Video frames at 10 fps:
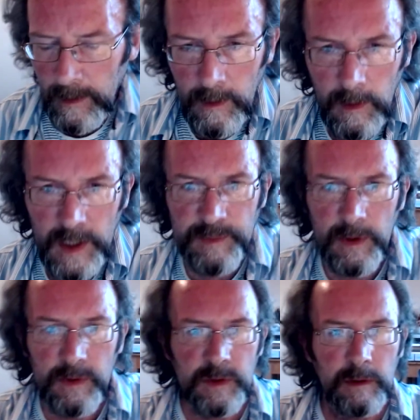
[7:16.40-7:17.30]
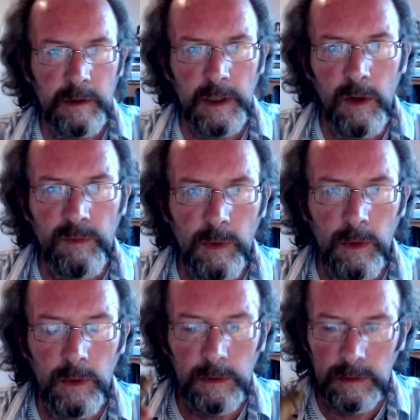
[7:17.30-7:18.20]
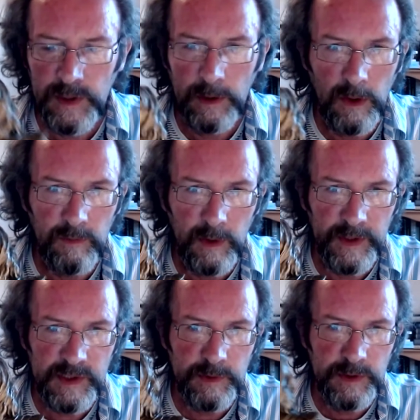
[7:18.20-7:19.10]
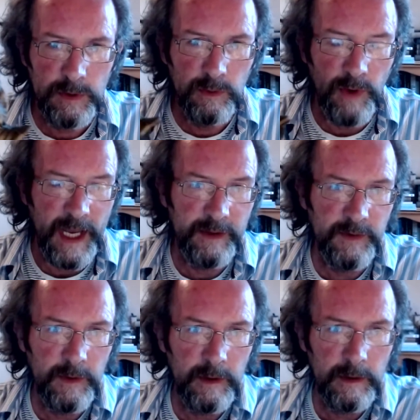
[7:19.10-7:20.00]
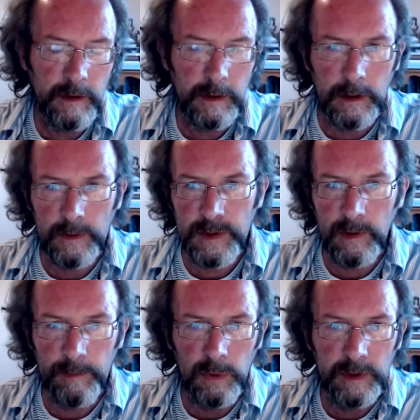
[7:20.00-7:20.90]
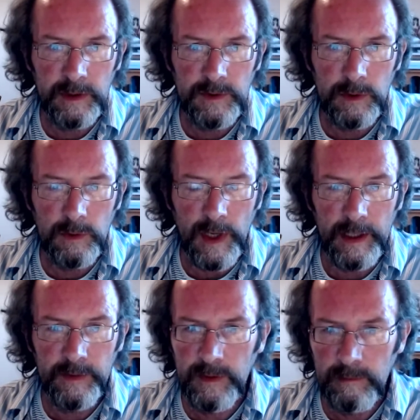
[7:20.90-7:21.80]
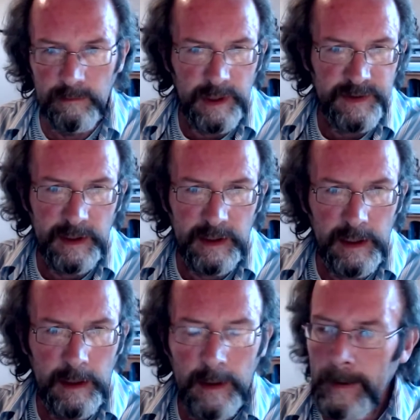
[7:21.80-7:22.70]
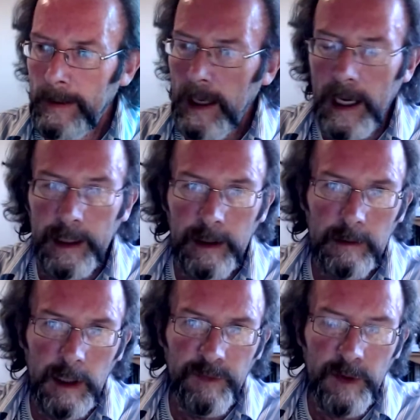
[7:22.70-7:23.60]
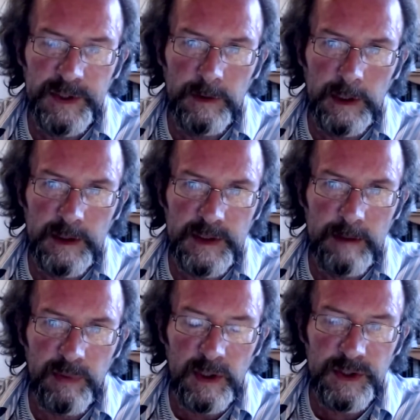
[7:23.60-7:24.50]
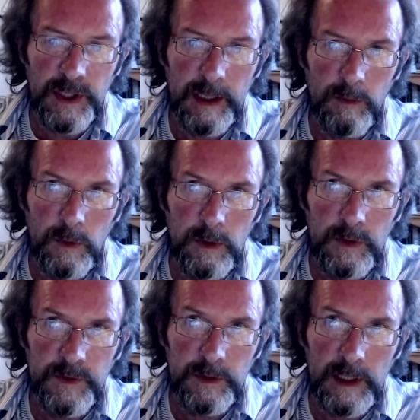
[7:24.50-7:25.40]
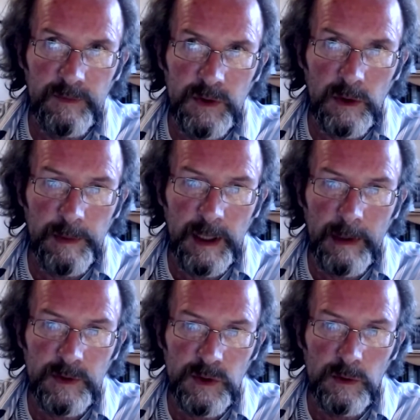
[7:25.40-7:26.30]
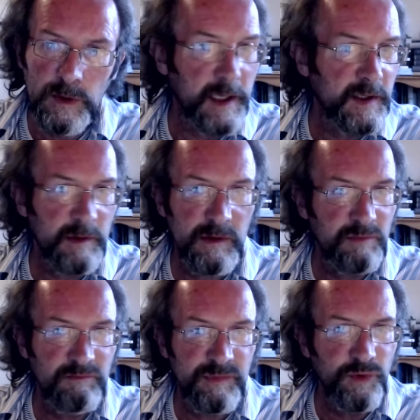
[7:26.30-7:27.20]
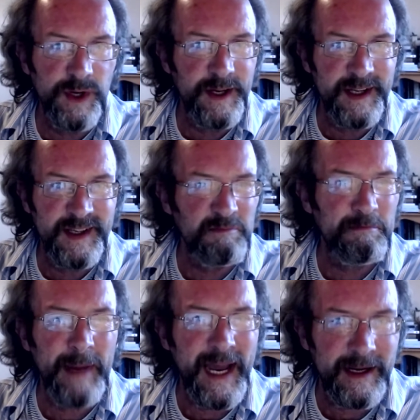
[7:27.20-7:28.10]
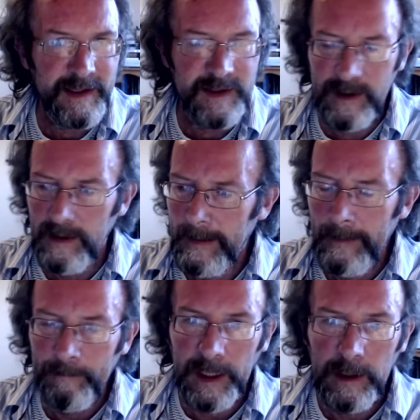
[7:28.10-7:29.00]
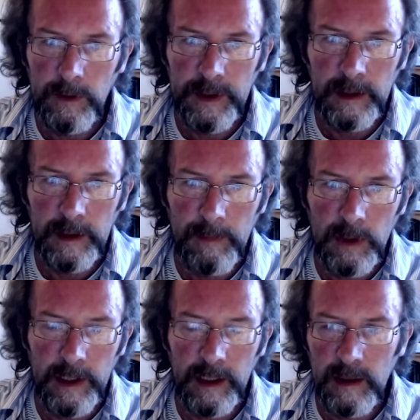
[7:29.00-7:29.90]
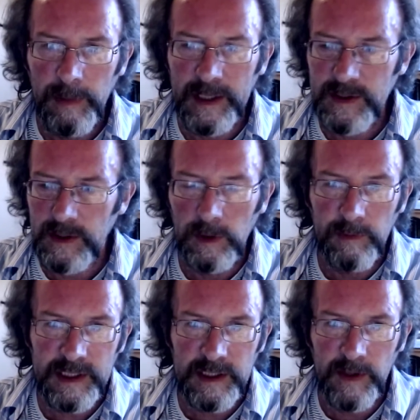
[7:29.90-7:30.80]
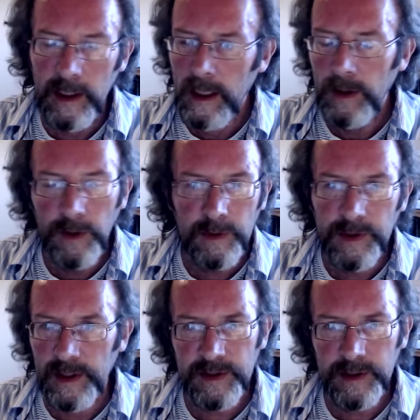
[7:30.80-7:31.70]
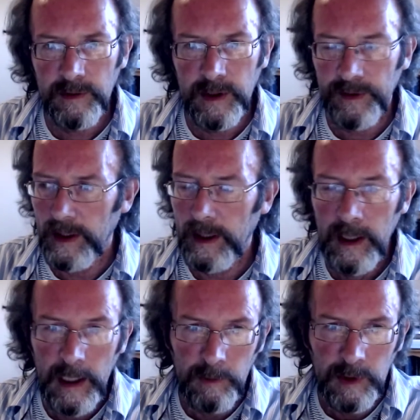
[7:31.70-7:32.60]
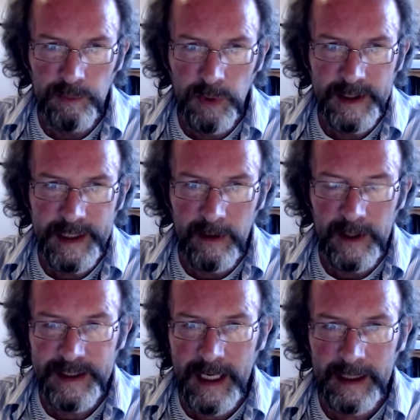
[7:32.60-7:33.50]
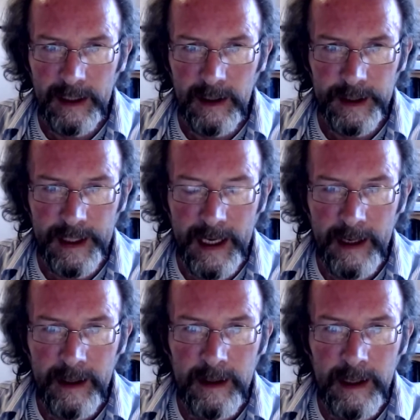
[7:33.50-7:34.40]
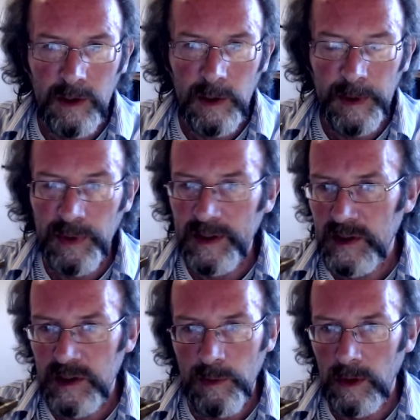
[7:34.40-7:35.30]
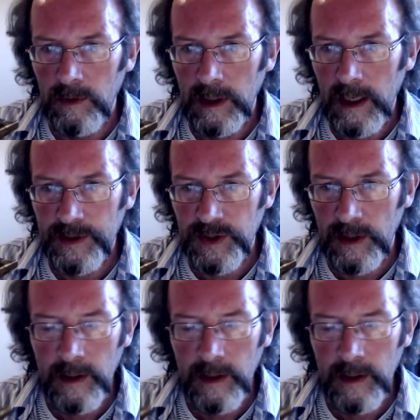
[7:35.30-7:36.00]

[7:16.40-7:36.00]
I suppose the overall turnover on this was £2,000, you know, so it pulled in £2,000 basically. And if I was doing it in ZBrush, it would have took me about 2 days, 3 days max, including the modeling of the base and all the rest of it. No dust, no nothing, and would print out exactly like that, and could be printed smaller or larger.